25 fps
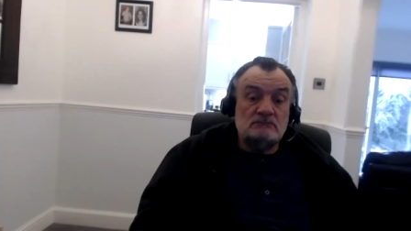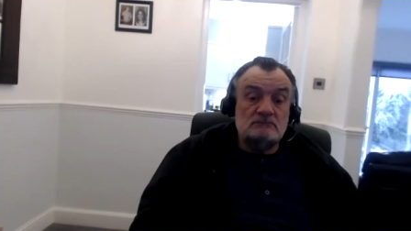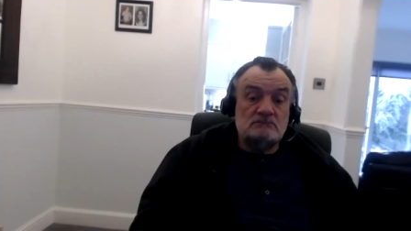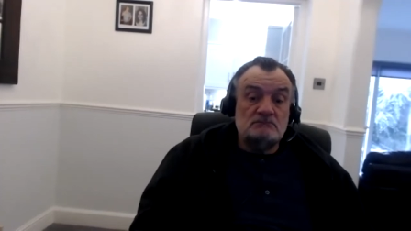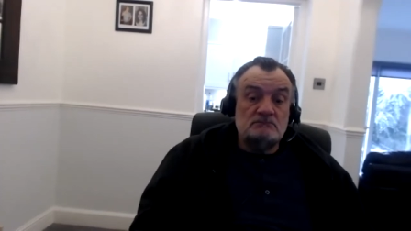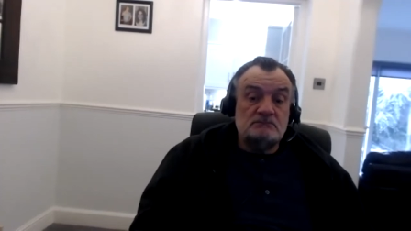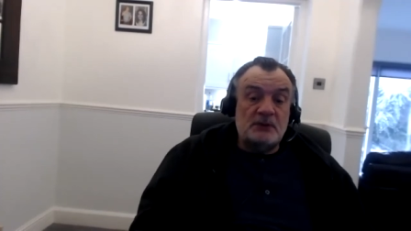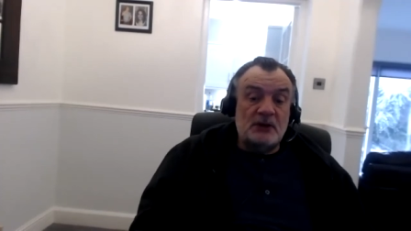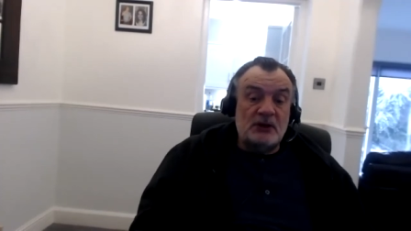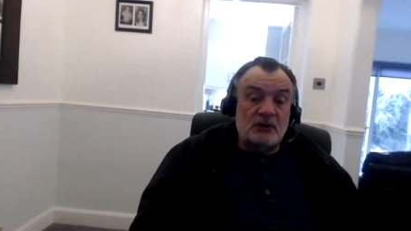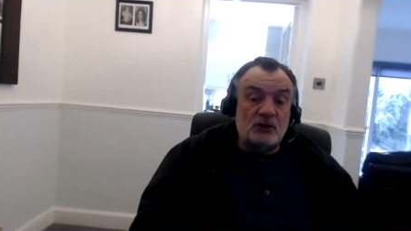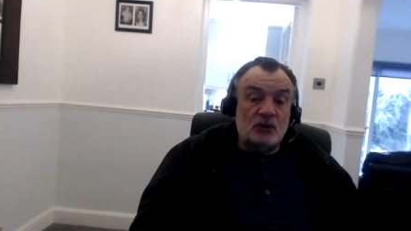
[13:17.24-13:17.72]

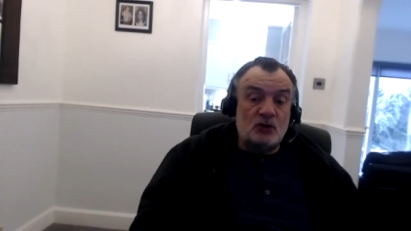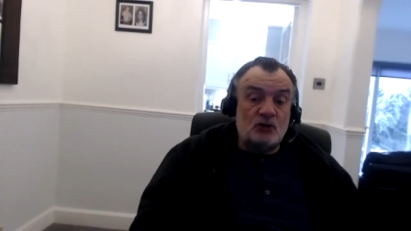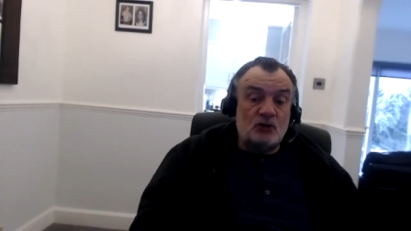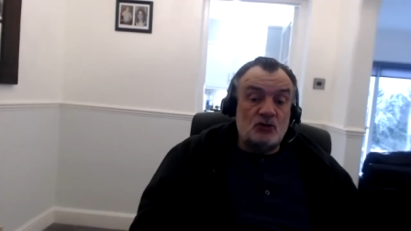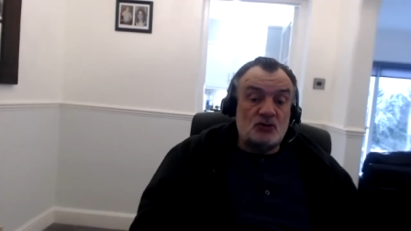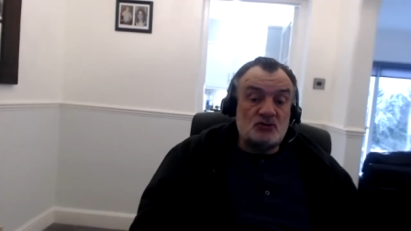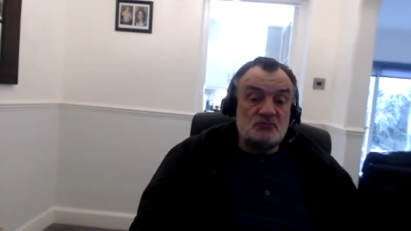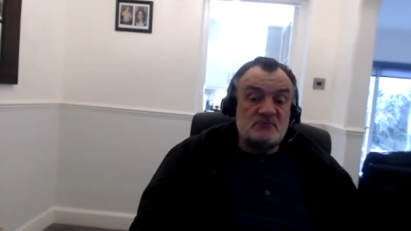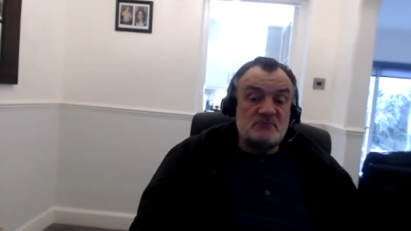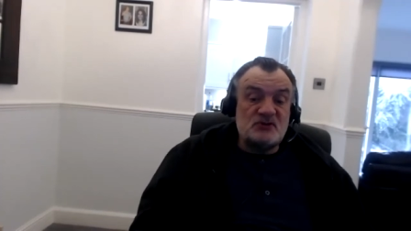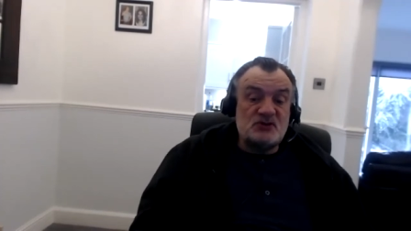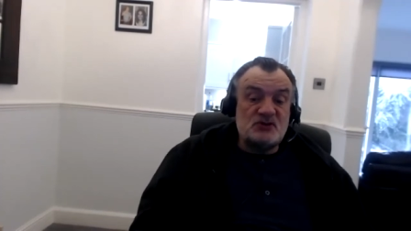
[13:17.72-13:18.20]
being a
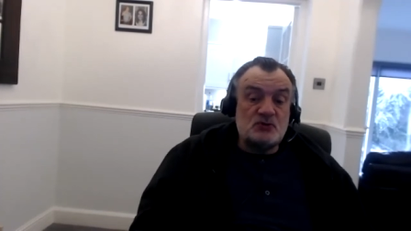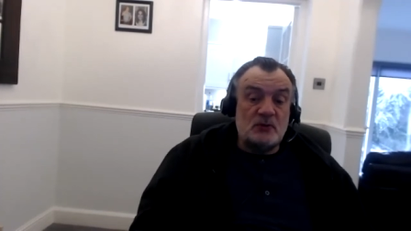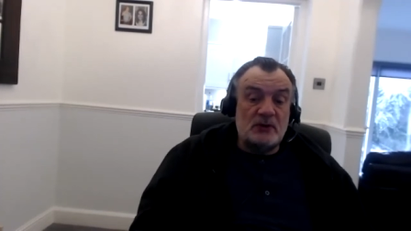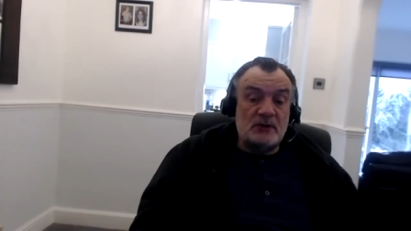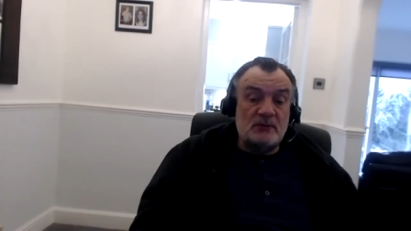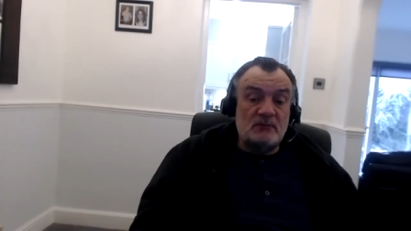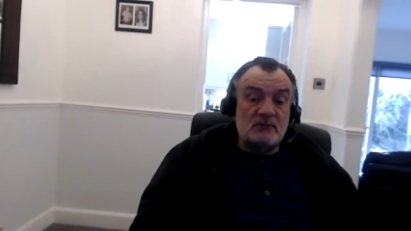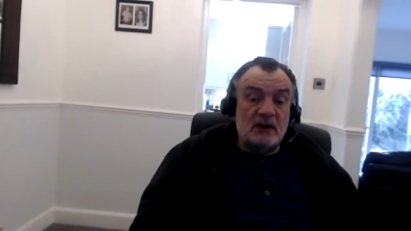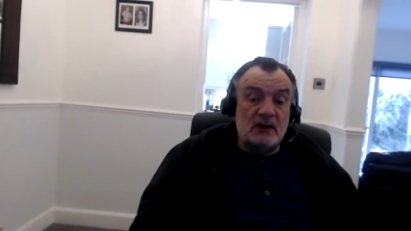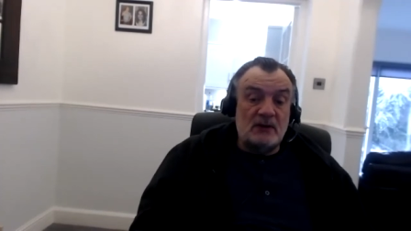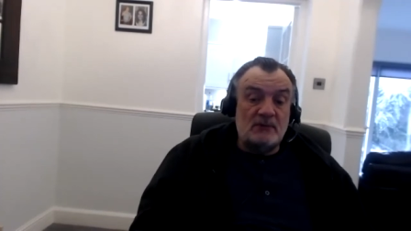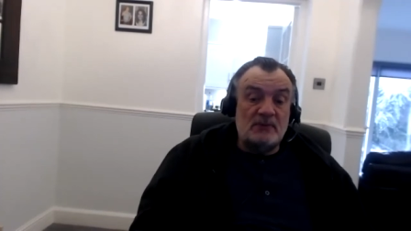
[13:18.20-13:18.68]
cross
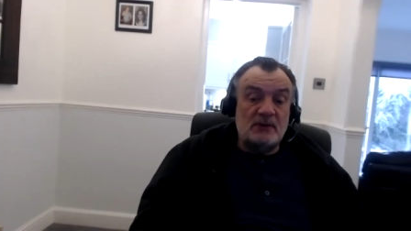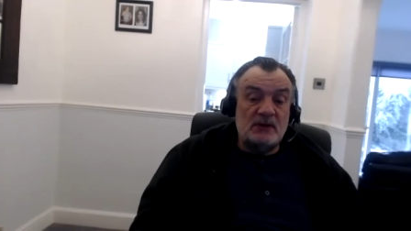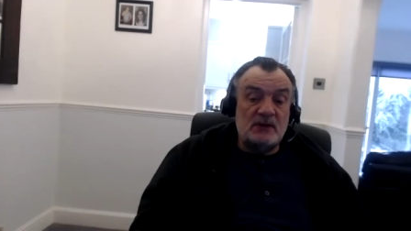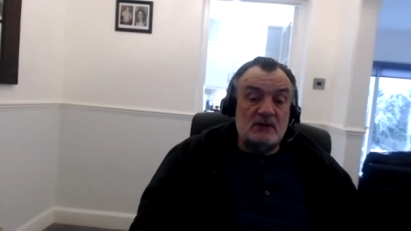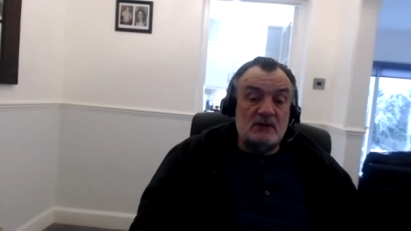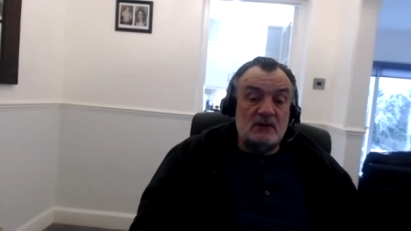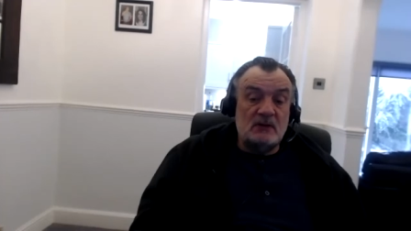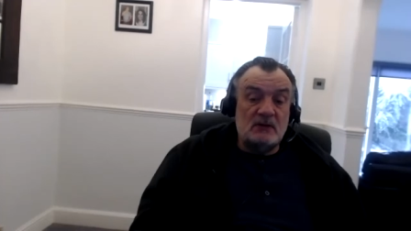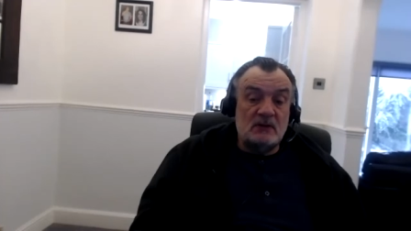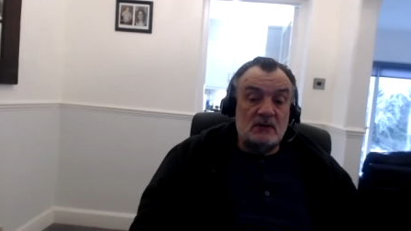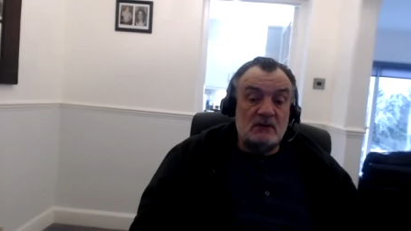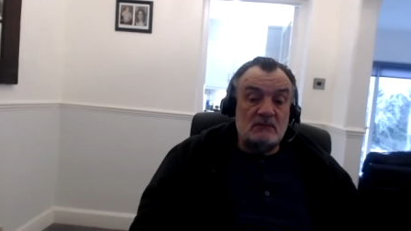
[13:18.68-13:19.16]
between maybe
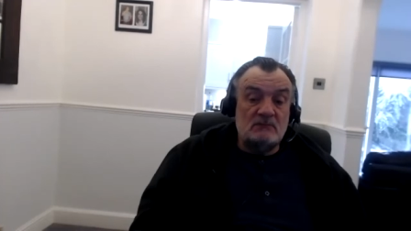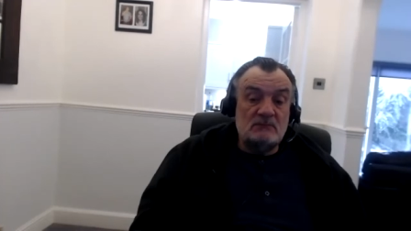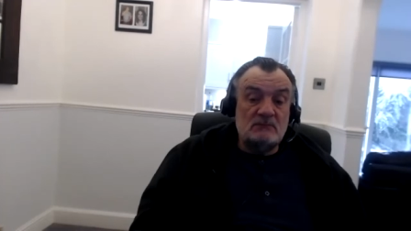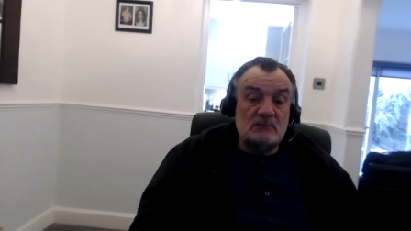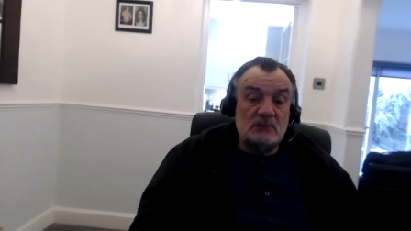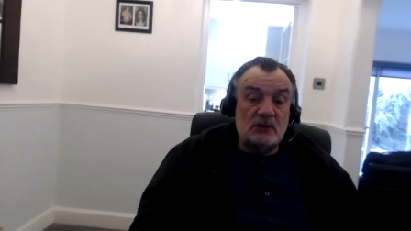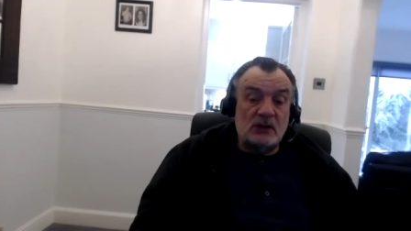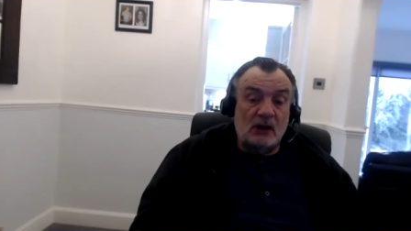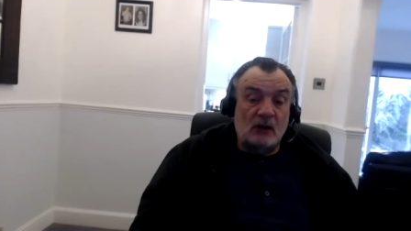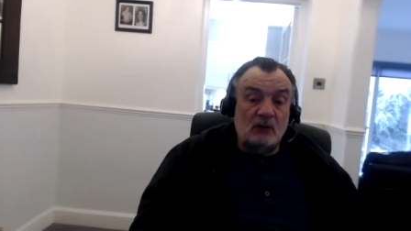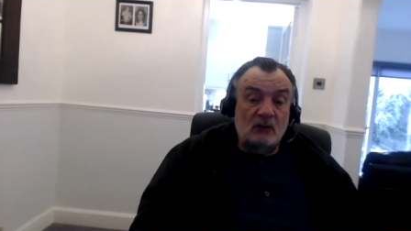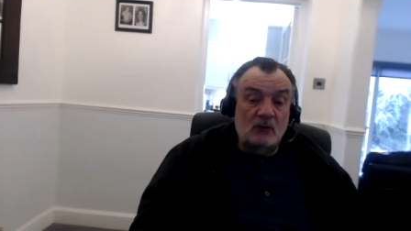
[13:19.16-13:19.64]
um,
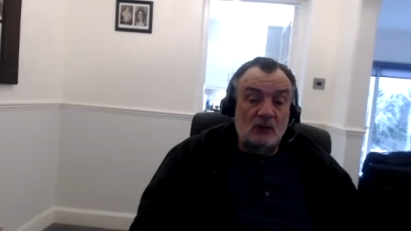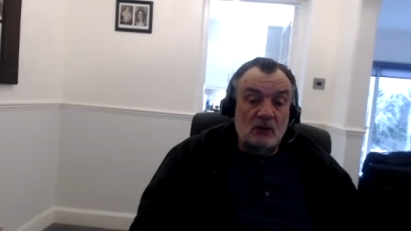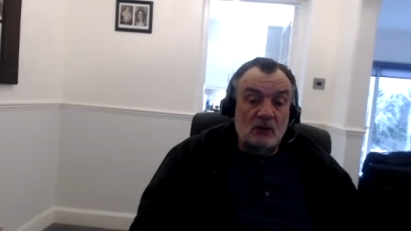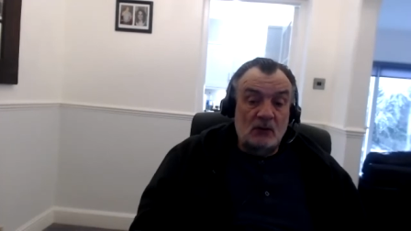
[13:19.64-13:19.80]
you know